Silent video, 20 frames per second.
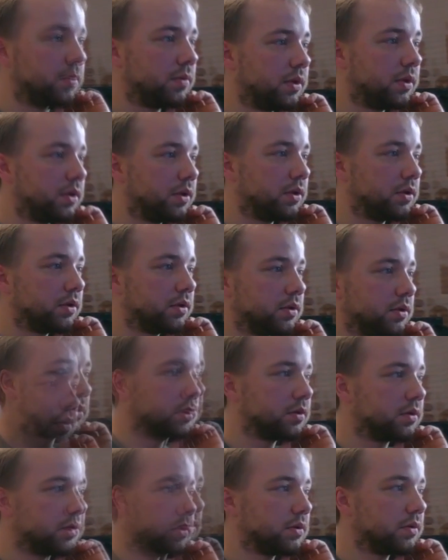make the
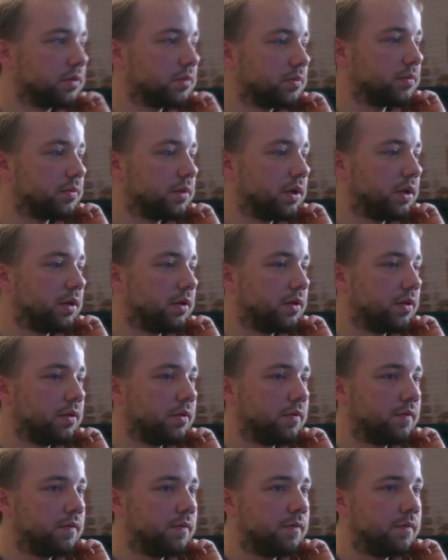
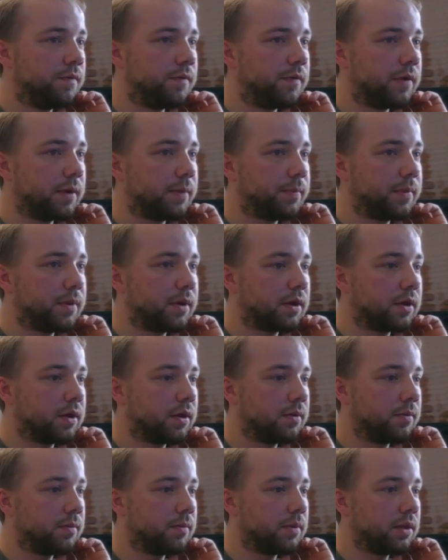webcam a little bit
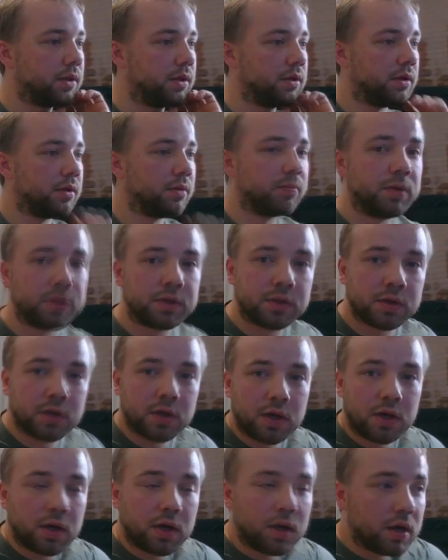
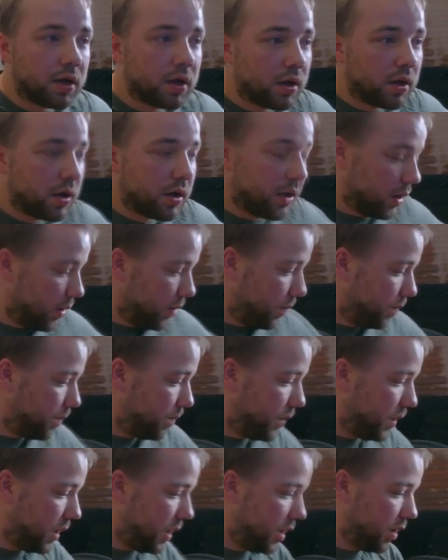bigger, and now we
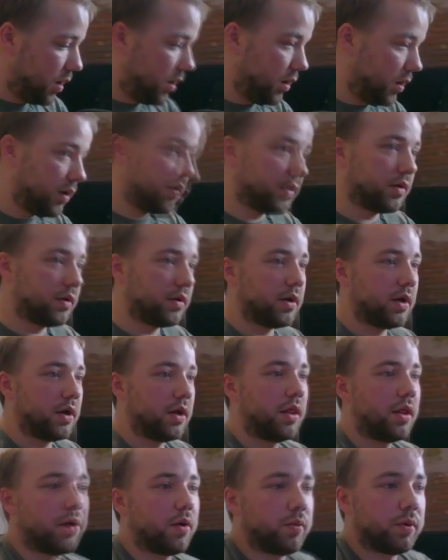can go back to
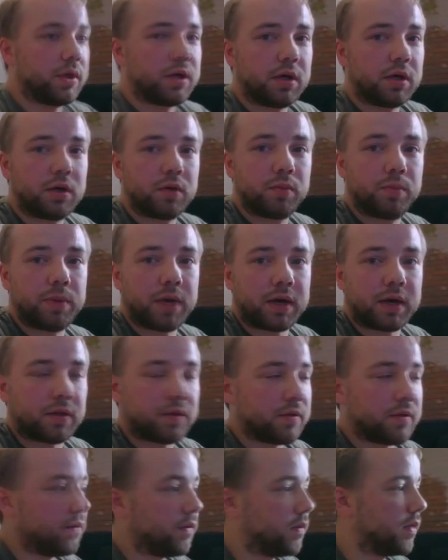the
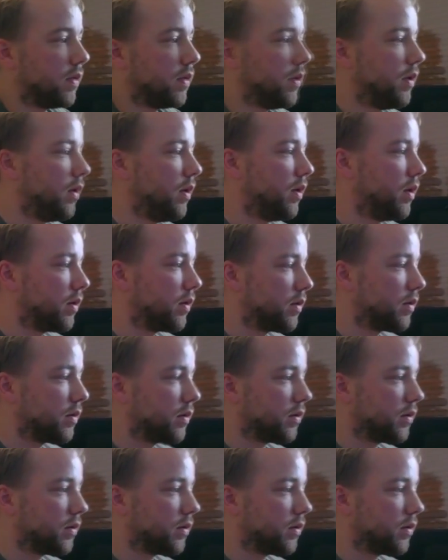mobile phone.